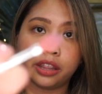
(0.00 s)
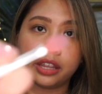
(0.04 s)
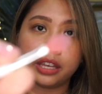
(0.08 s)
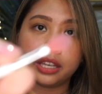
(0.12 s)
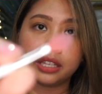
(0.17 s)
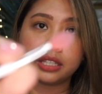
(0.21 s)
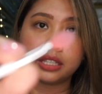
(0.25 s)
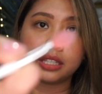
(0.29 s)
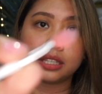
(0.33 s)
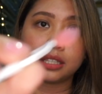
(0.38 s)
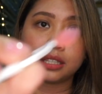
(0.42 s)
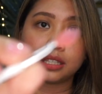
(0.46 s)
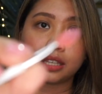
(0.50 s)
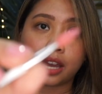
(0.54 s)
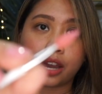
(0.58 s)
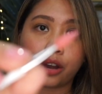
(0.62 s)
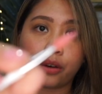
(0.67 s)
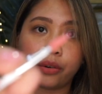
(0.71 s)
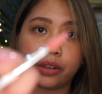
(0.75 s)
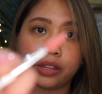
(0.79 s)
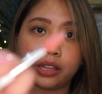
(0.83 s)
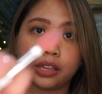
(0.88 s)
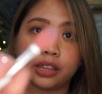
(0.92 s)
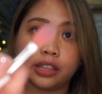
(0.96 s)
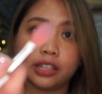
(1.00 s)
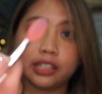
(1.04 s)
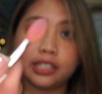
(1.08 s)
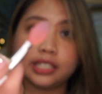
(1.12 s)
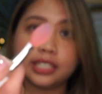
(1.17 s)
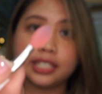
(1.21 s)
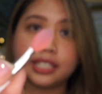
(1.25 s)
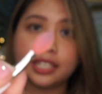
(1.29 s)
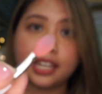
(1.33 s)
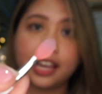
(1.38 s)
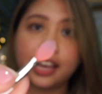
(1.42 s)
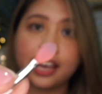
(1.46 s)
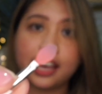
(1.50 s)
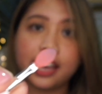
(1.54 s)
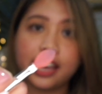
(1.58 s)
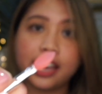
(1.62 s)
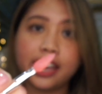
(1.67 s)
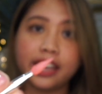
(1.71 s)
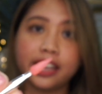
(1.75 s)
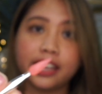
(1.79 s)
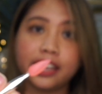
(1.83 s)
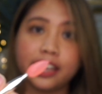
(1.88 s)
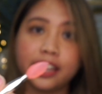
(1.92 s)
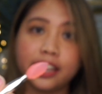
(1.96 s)
This is how it looks
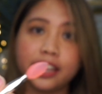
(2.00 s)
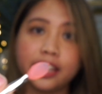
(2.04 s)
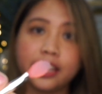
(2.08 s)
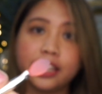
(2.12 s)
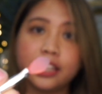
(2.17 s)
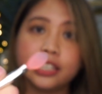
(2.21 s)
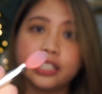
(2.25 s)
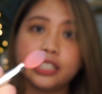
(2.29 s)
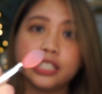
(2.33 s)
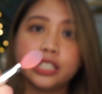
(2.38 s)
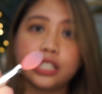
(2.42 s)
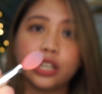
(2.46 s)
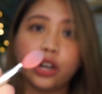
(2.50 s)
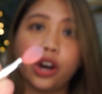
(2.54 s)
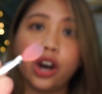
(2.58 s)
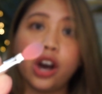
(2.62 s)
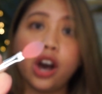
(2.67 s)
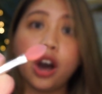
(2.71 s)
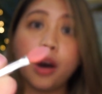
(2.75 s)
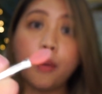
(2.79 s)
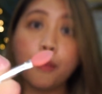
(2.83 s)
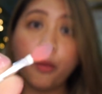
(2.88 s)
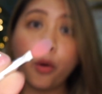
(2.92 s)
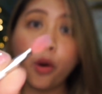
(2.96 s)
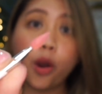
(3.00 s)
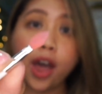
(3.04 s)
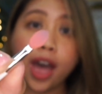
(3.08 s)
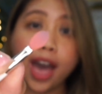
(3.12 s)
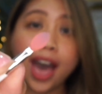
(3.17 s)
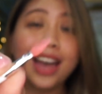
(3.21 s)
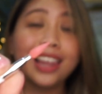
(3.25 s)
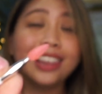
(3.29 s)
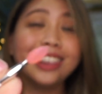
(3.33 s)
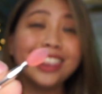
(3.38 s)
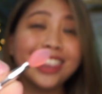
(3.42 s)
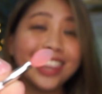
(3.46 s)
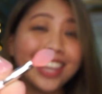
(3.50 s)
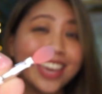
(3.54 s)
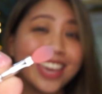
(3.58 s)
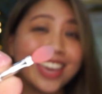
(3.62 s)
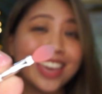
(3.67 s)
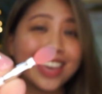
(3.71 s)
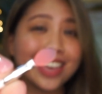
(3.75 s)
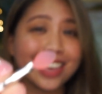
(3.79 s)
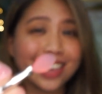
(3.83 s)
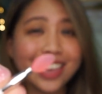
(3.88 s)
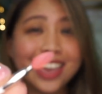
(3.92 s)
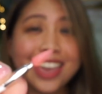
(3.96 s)
like. Sobrang
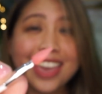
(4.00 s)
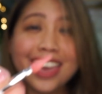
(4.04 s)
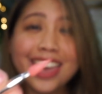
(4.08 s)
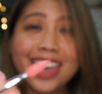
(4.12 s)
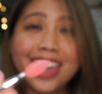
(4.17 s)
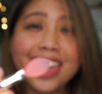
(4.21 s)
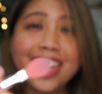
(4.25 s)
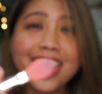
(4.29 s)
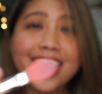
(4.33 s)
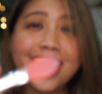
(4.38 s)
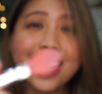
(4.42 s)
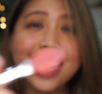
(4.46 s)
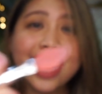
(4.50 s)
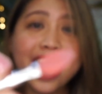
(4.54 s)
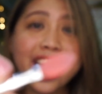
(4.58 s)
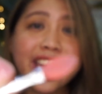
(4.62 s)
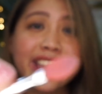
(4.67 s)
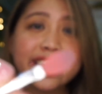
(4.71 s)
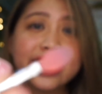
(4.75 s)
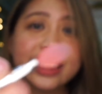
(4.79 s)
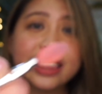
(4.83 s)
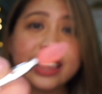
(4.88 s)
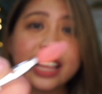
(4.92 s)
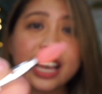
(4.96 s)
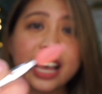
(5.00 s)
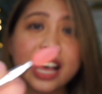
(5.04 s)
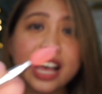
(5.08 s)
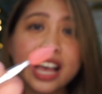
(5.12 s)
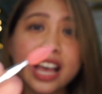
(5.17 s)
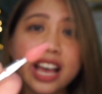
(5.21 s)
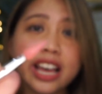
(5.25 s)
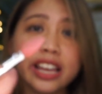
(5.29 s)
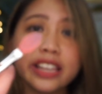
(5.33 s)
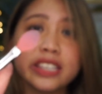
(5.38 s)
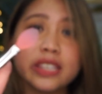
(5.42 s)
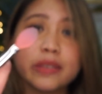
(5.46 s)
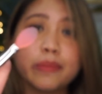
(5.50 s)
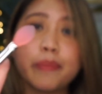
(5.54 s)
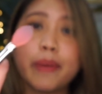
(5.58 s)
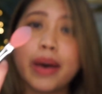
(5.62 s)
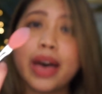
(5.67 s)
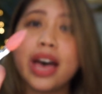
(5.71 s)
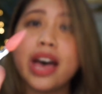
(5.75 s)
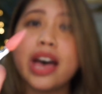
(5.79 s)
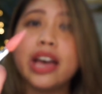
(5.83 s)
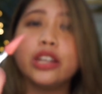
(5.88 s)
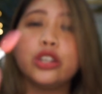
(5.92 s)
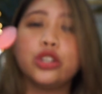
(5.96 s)
liit ng
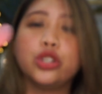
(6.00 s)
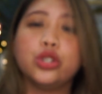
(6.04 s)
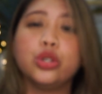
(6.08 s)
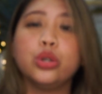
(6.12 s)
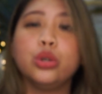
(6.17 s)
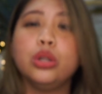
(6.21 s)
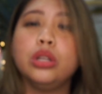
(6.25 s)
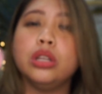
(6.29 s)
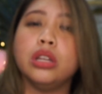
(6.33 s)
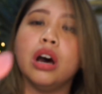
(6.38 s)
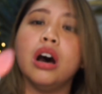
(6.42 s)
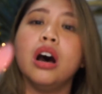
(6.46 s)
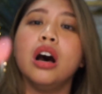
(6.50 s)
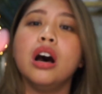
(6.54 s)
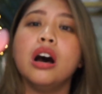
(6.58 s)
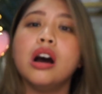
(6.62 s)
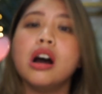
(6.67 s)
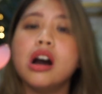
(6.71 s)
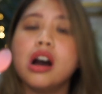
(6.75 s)
spatula.